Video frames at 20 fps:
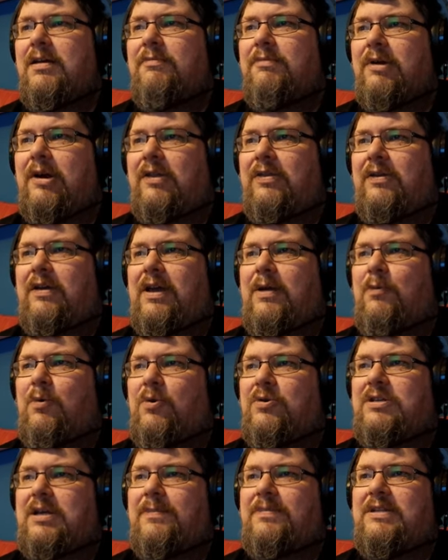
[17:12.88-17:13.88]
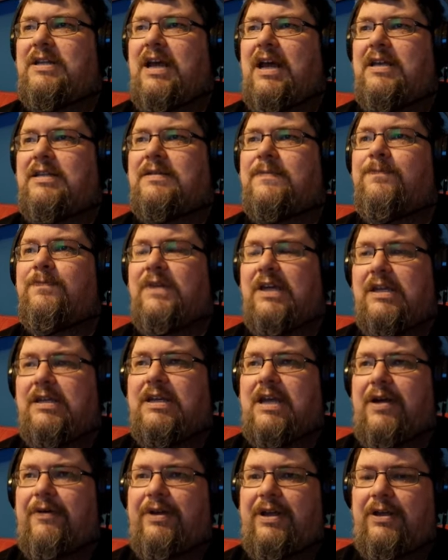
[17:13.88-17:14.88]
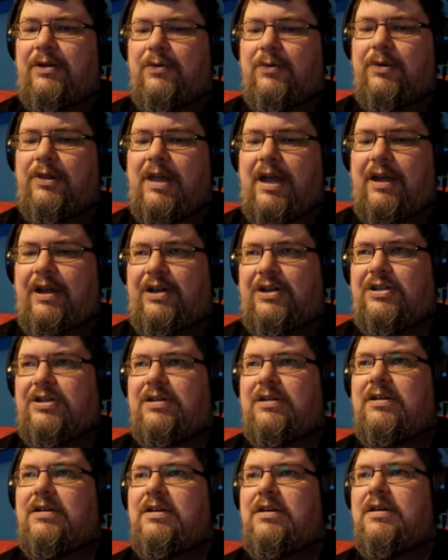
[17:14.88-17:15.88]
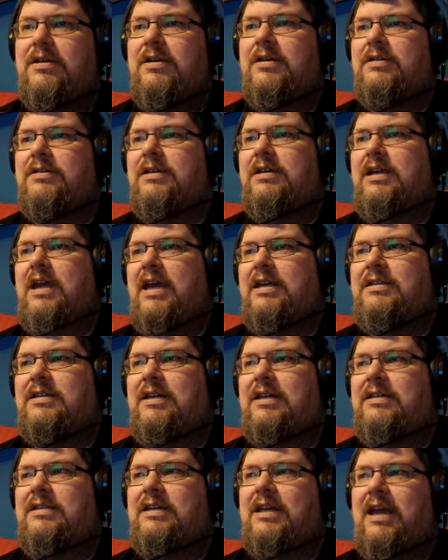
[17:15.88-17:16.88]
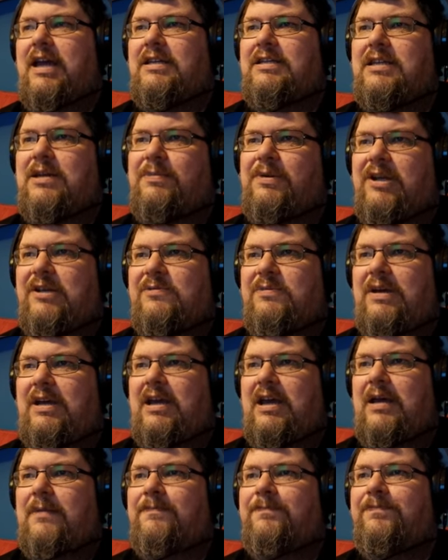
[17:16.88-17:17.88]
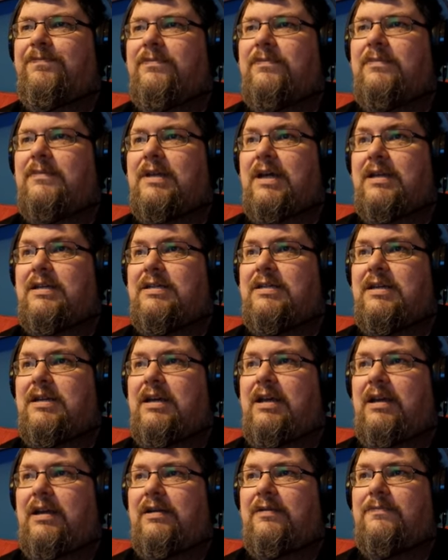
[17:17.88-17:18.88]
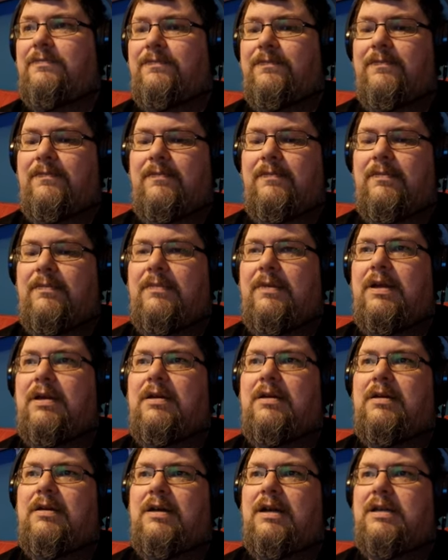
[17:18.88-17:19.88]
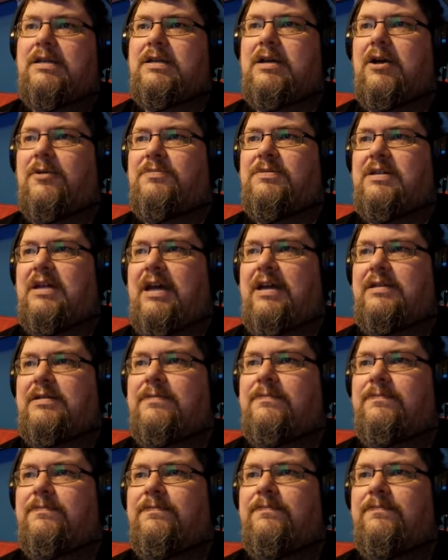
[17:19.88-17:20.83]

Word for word: Bolitho walks upstairs. He is carrying your luggage. So yes, it is a case that brings me here. I see. Let's go upstairs.